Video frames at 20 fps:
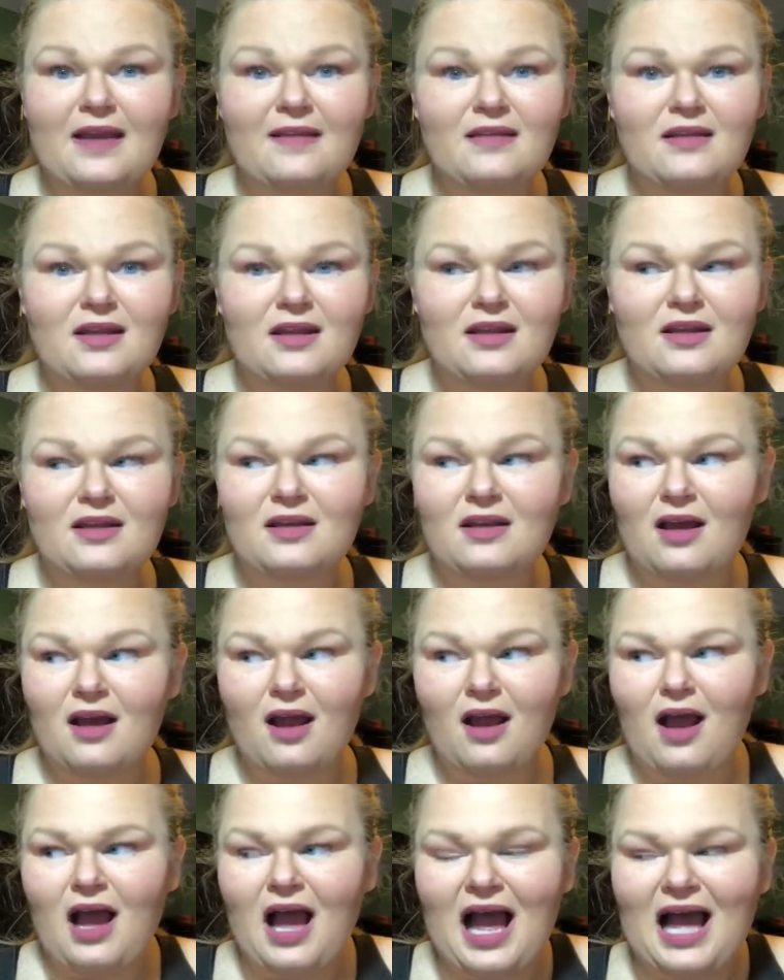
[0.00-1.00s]
And then
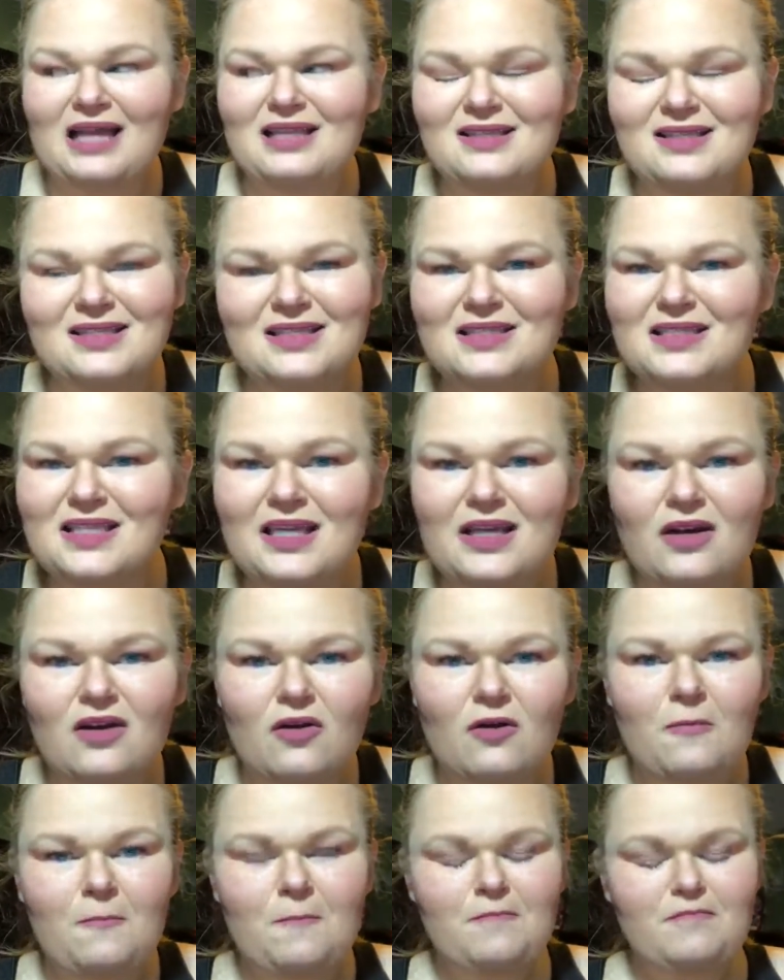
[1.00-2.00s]
I
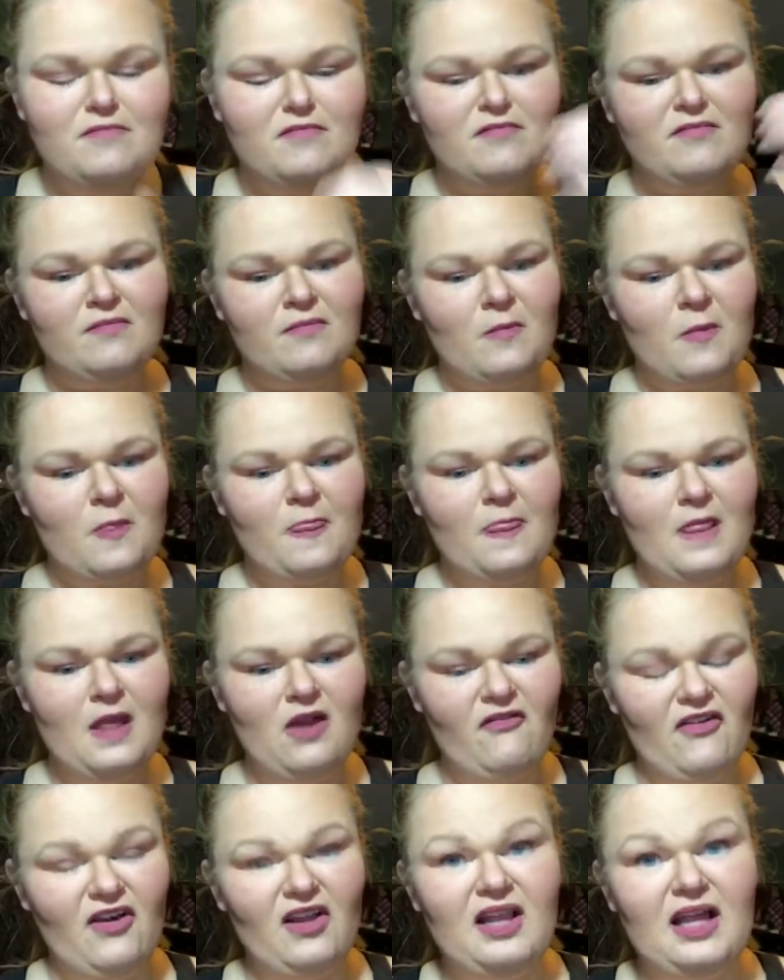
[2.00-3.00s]
still
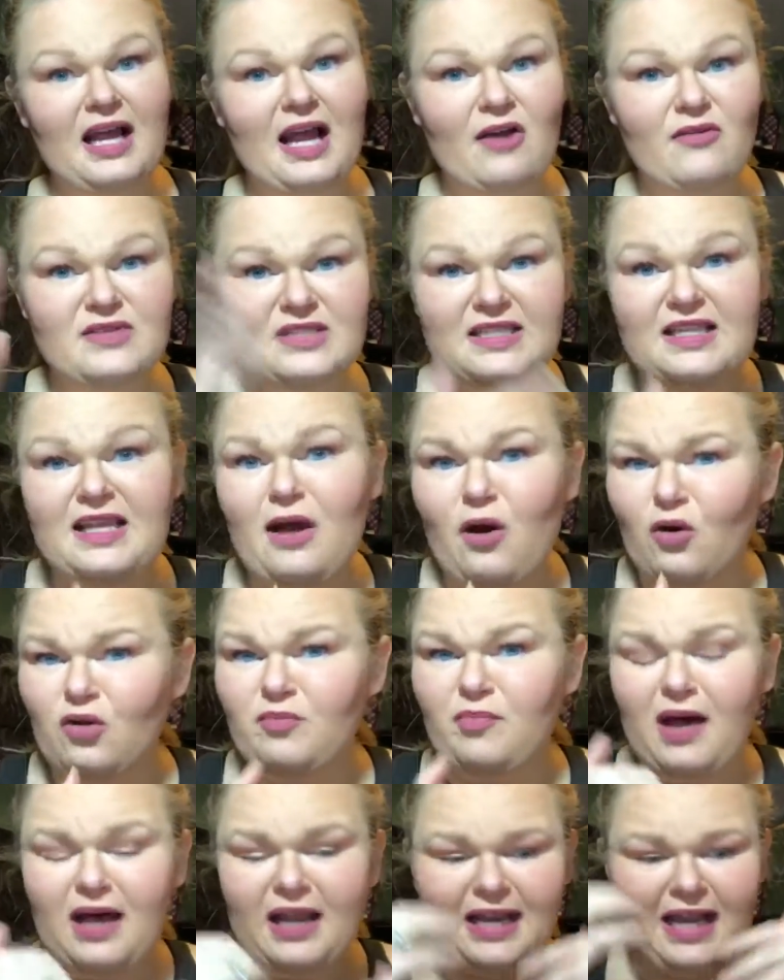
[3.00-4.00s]
felt like I was in that
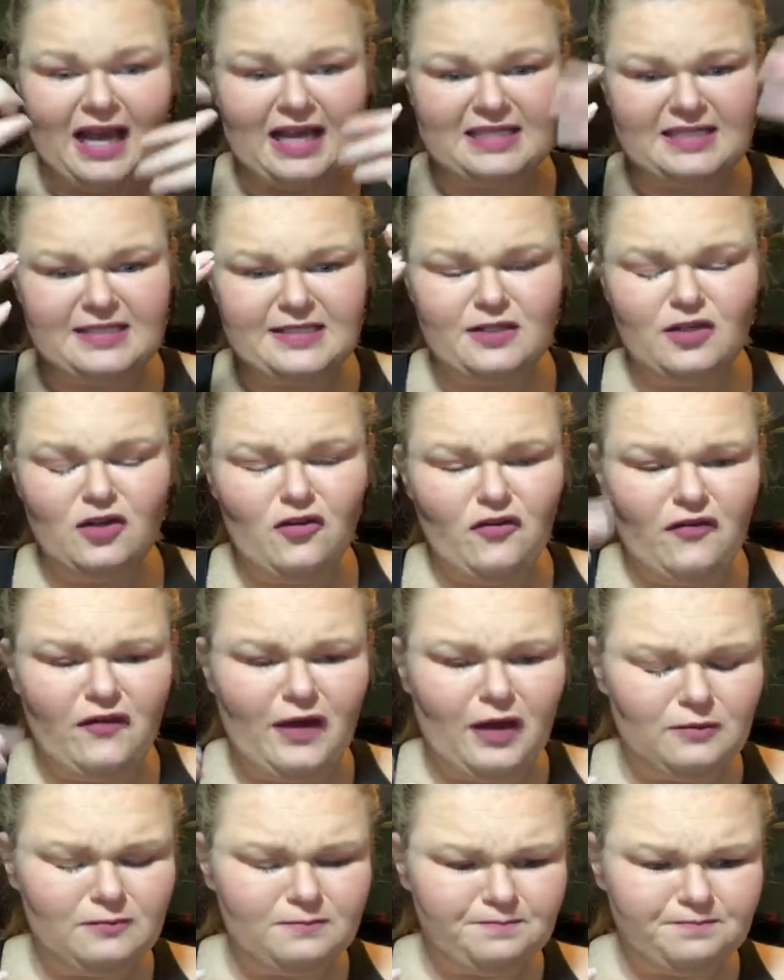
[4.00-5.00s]
old body. I still
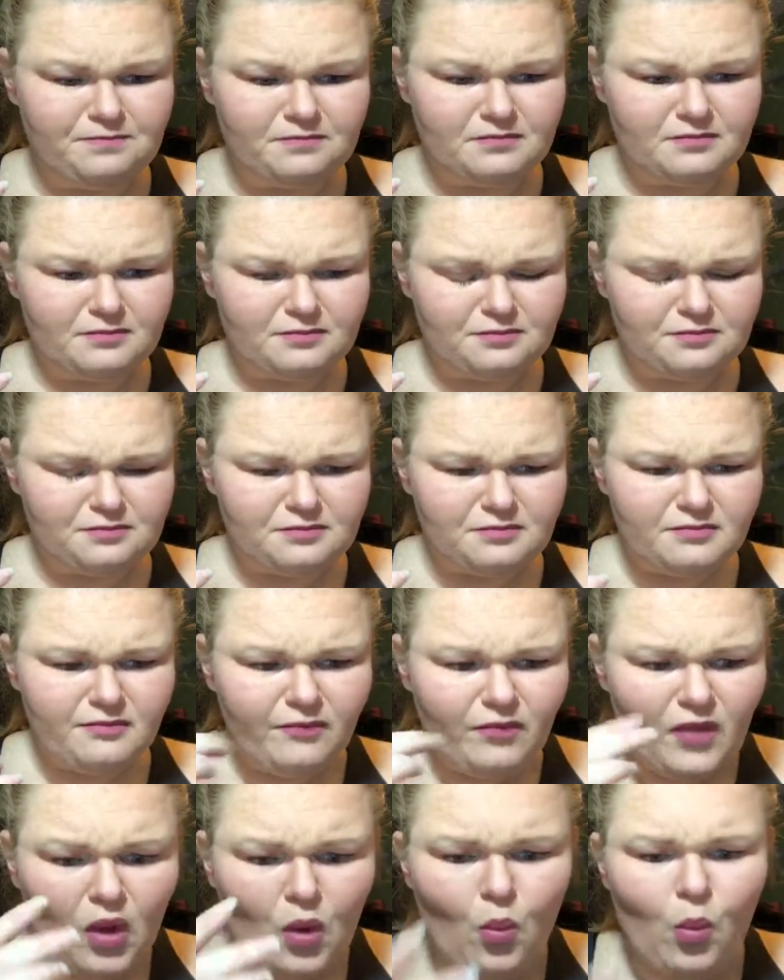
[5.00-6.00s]
felt
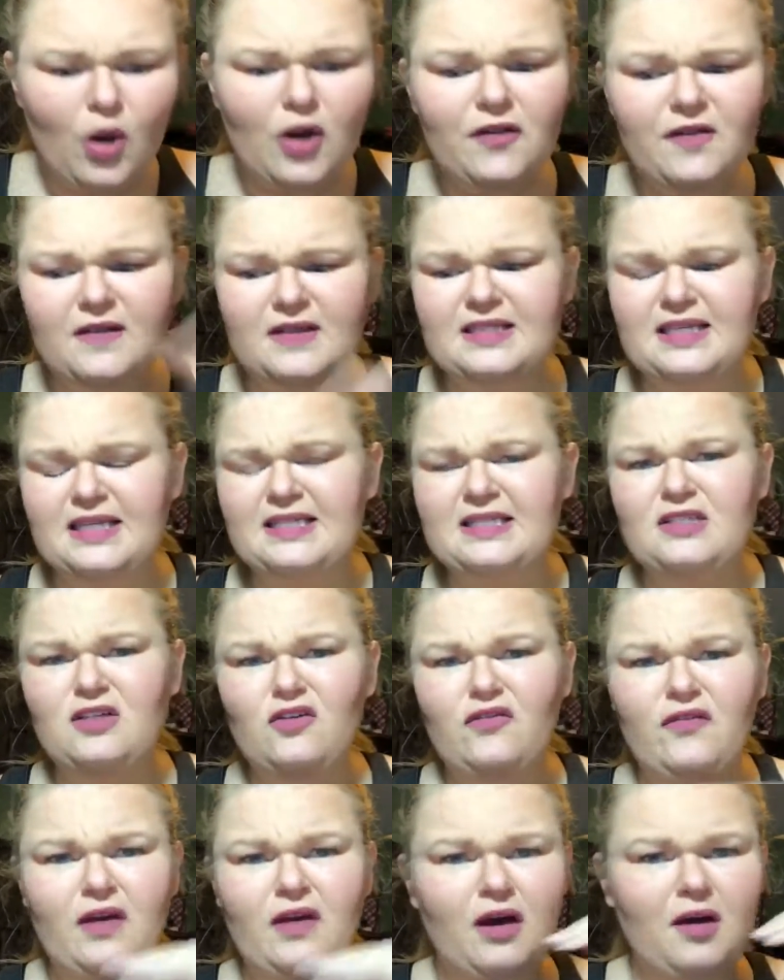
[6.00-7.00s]
worthless. I
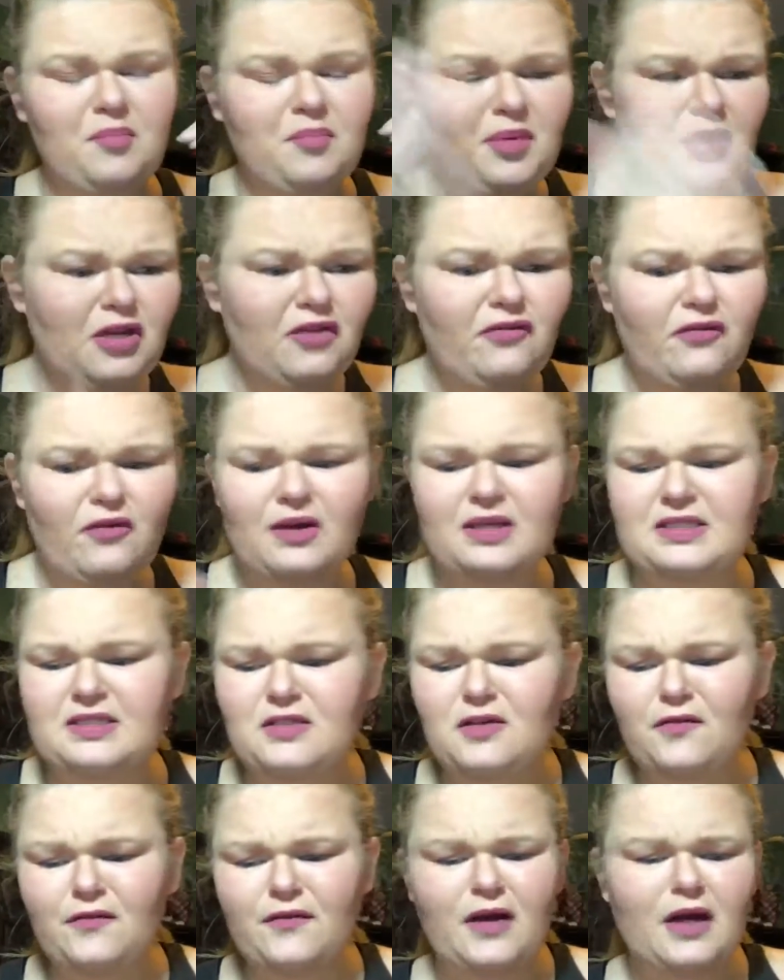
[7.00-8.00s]
still felt unbeautiful. I
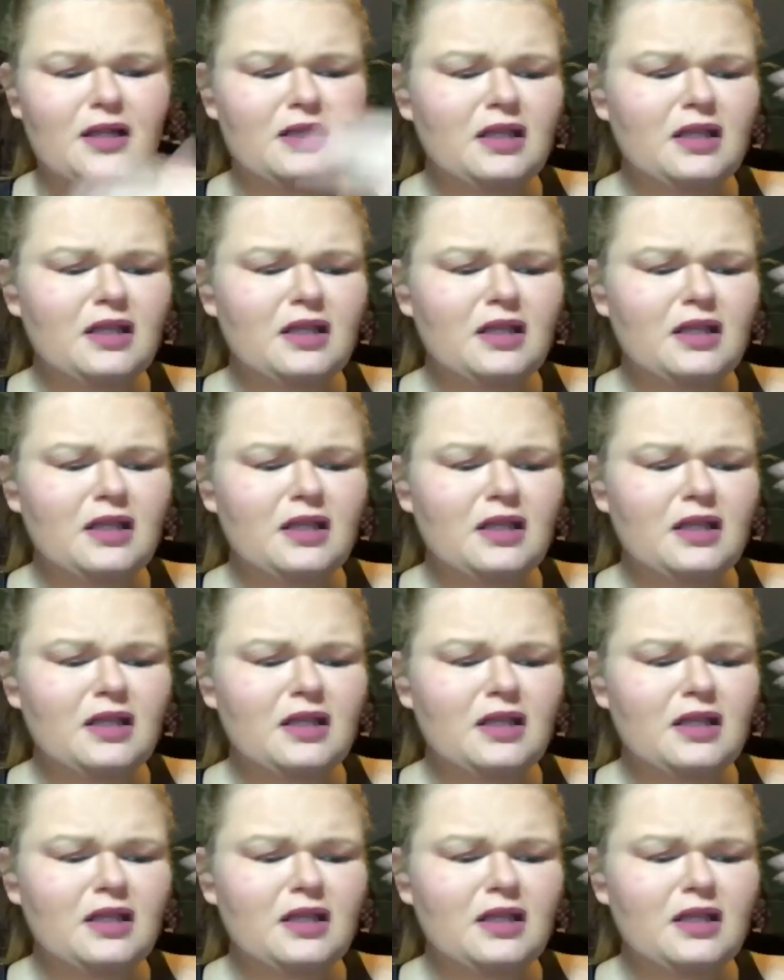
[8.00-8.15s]
still felt